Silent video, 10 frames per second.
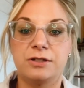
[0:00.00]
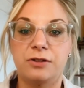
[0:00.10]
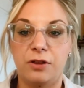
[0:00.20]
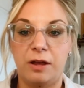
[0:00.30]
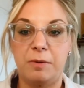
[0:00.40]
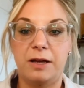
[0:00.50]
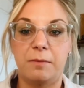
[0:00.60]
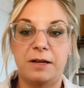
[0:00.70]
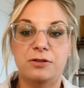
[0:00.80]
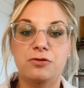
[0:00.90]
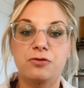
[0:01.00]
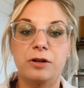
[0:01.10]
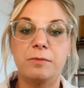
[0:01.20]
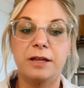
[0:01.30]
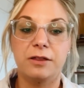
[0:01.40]
so they become
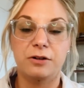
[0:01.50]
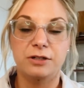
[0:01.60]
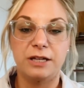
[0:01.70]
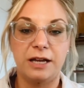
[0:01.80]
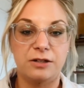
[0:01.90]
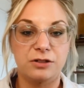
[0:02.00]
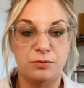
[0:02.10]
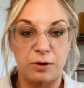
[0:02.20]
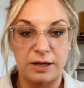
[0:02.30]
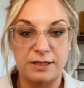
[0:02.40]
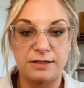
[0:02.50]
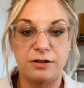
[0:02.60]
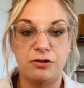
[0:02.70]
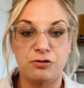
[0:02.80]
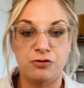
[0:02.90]
extremely thirsty and just want to
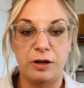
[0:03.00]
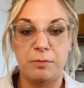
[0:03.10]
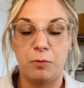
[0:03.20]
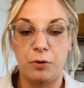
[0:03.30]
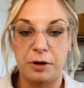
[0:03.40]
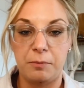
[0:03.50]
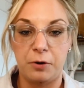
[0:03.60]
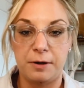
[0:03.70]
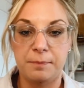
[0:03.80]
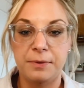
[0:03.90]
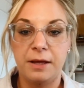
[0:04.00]
continue to drink more and more.